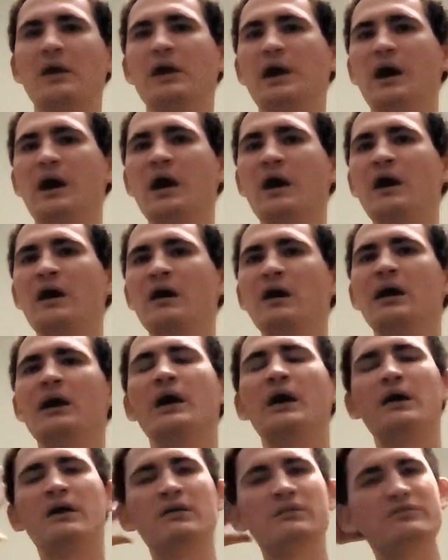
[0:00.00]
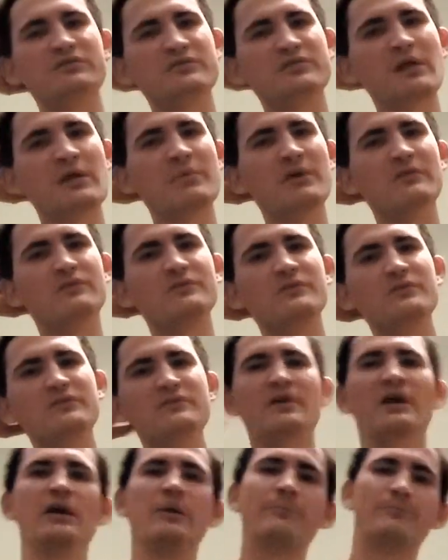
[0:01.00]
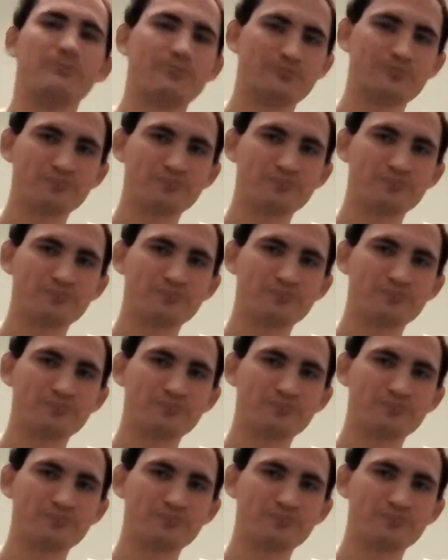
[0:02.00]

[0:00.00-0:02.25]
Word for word: Uh, and they basically say,